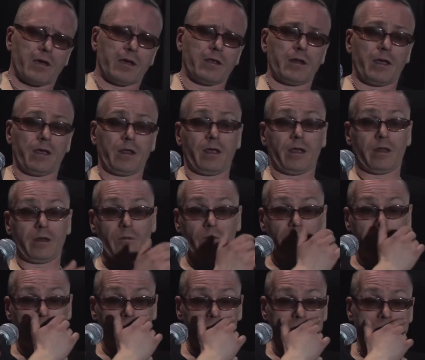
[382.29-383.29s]
And
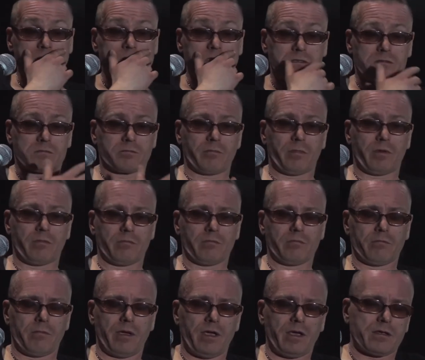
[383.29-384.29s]
anyway, that's
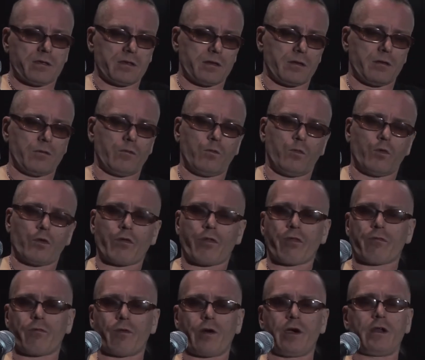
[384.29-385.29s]
make it
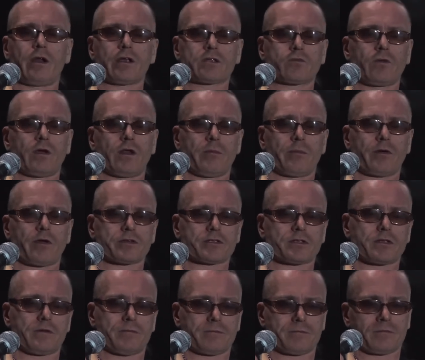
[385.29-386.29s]
worthwhile as well,
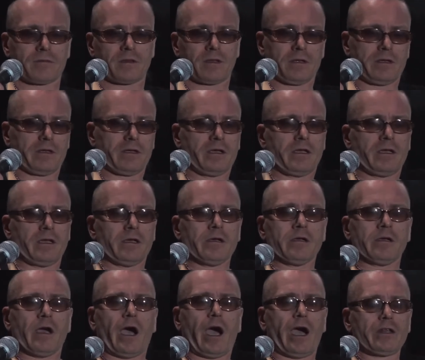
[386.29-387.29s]
because
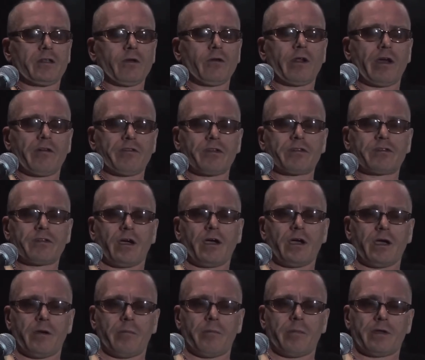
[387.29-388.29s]
I don't have the
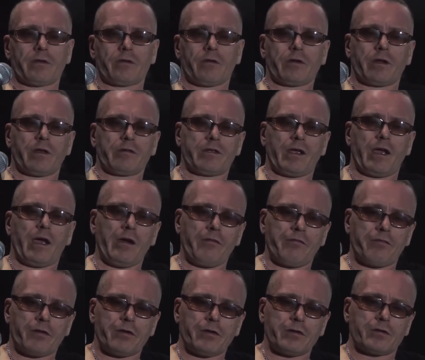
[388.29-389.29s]
time. I don't have the
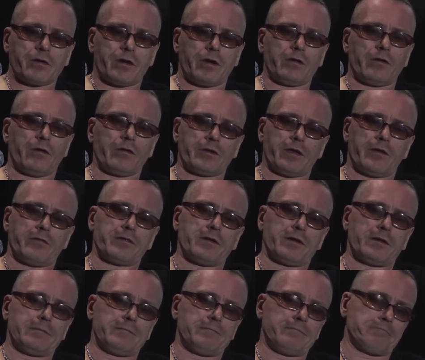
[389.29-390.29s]
effort. I don't have
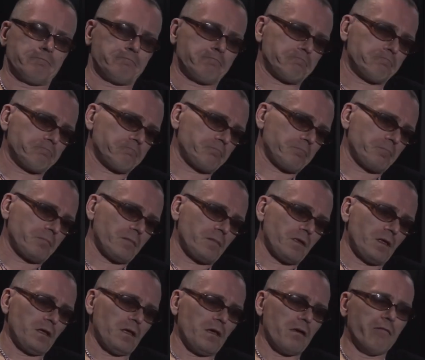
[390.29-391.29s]
the
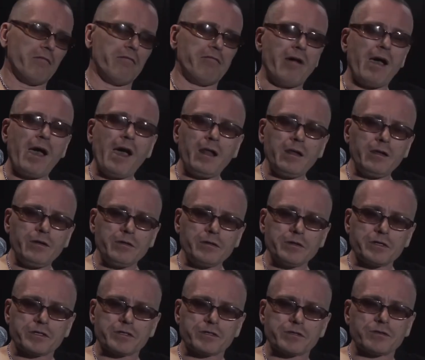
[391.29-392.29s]

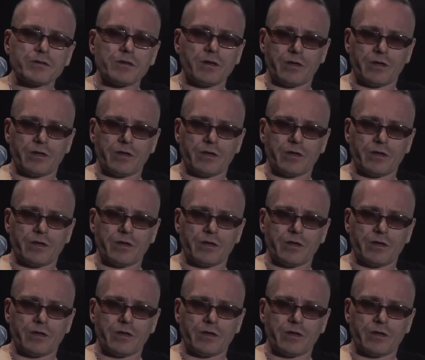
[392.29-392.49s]
values.